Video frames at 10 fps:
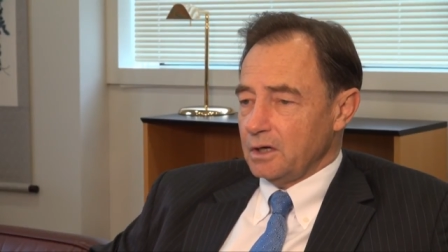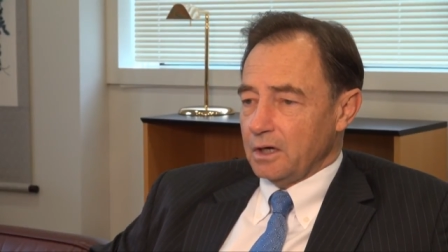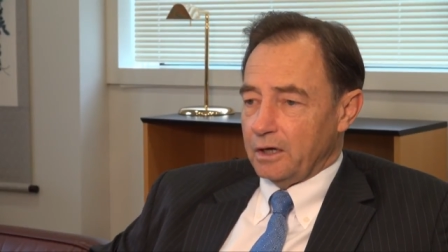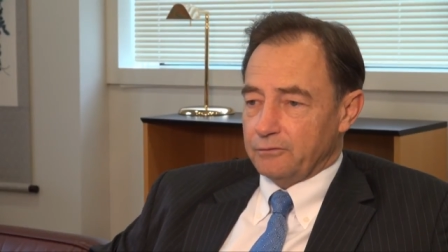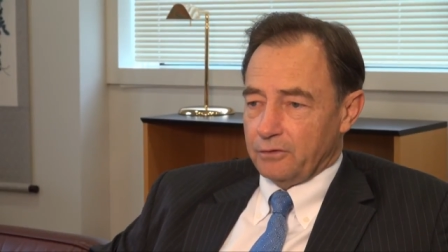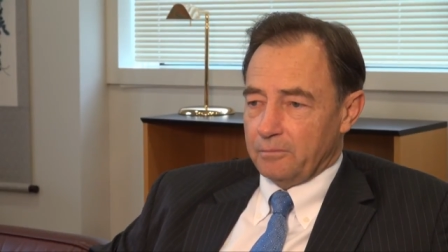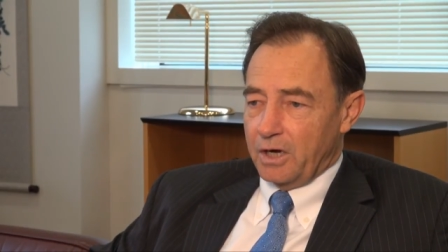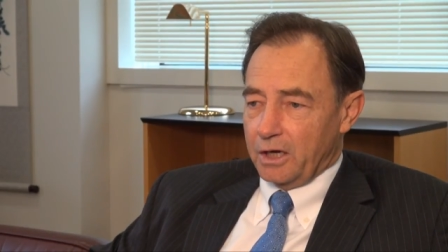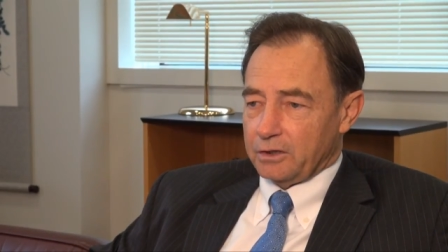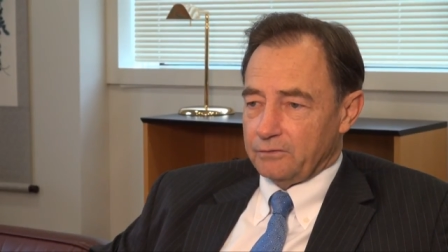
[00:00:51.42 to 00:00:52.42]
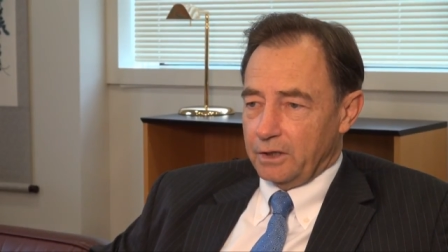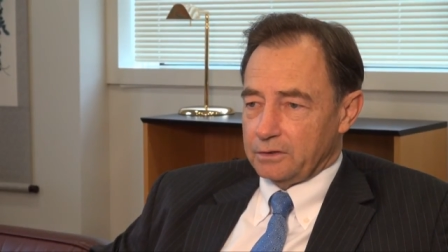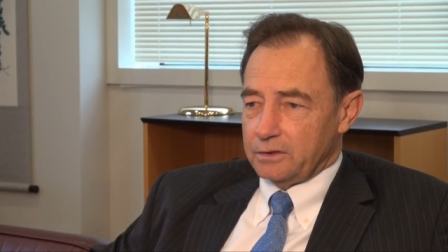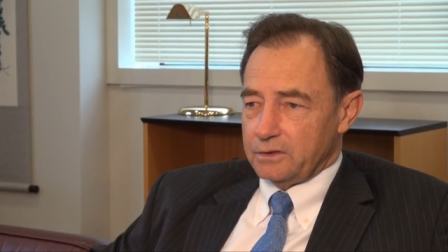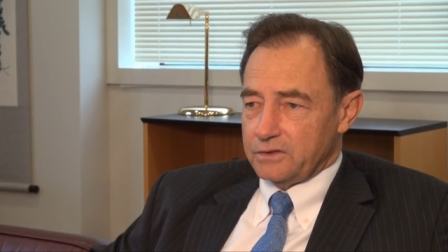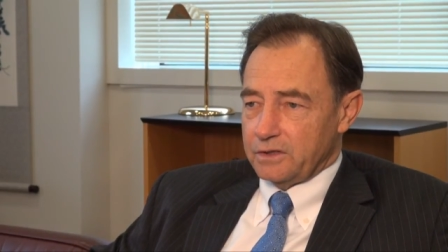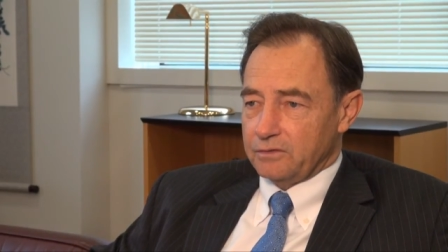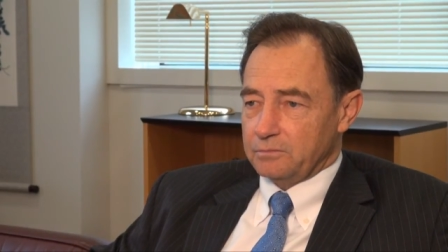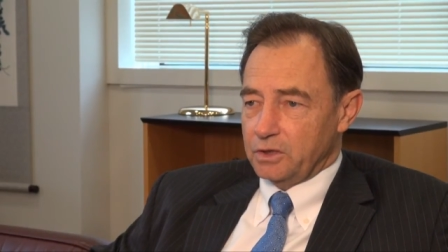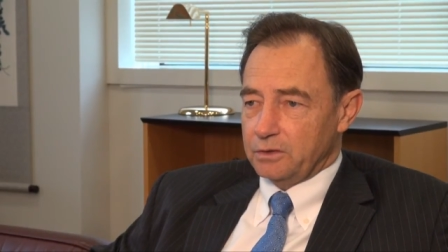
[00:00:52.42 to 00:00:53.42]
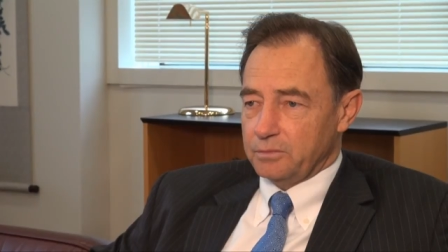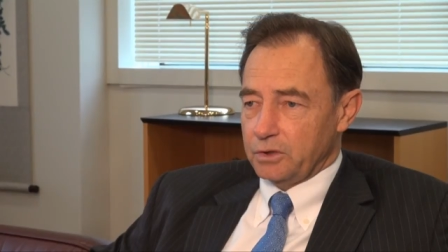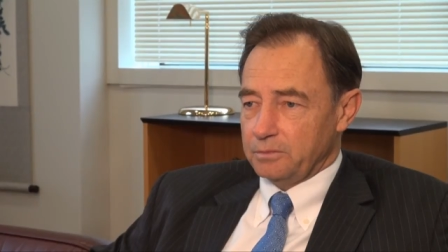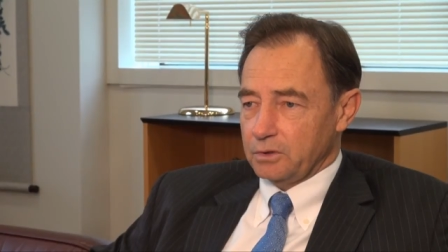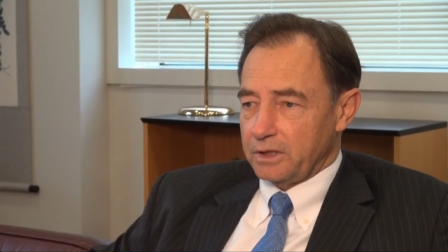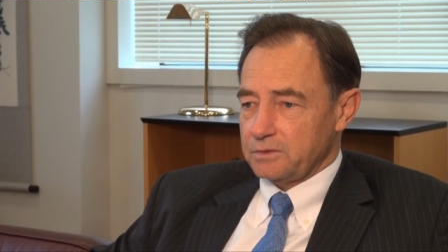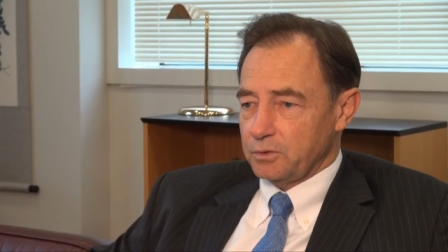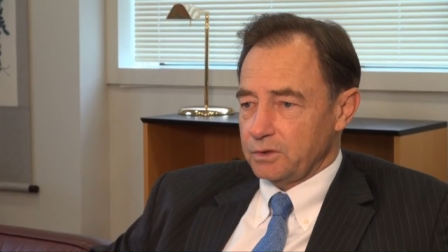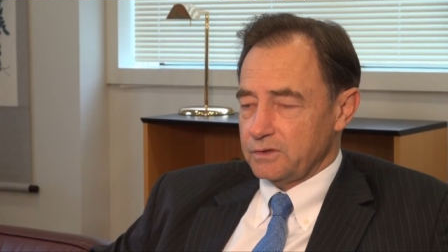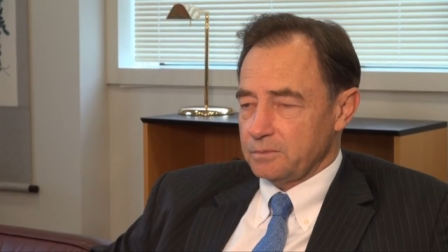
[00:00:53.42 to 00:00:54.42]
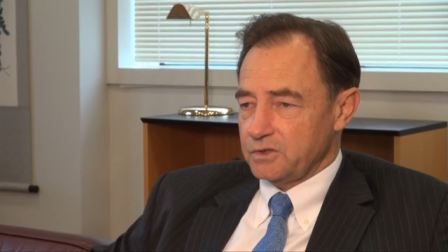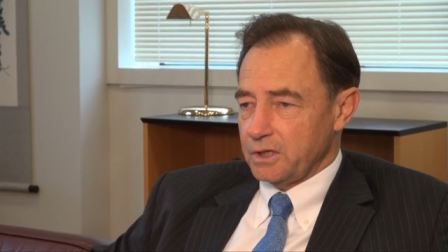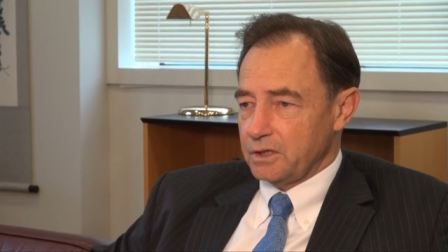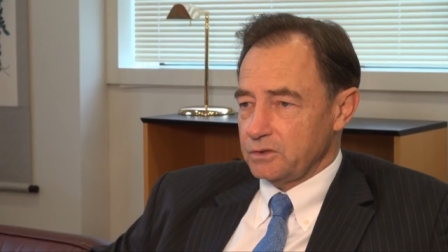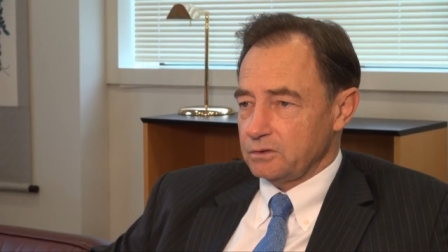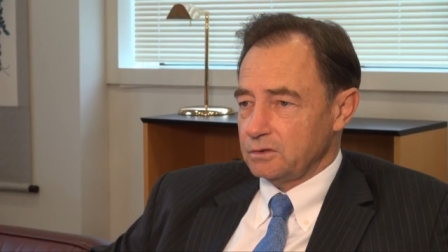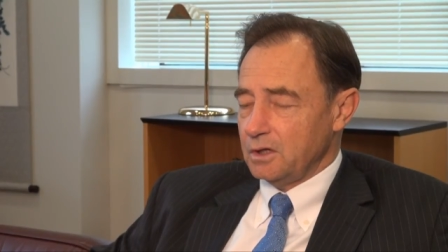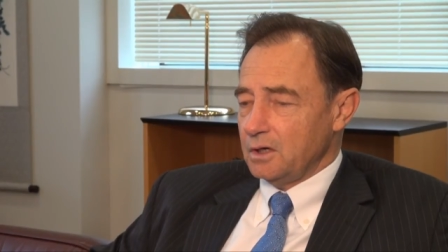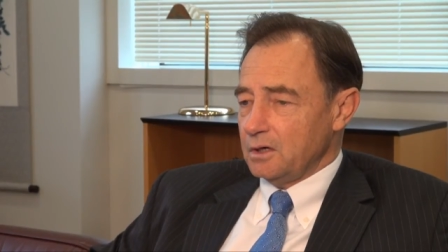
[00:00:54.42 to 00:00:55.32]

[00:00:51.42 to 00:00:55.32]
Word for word: And for a market of only seven million people, that's pretty substantial.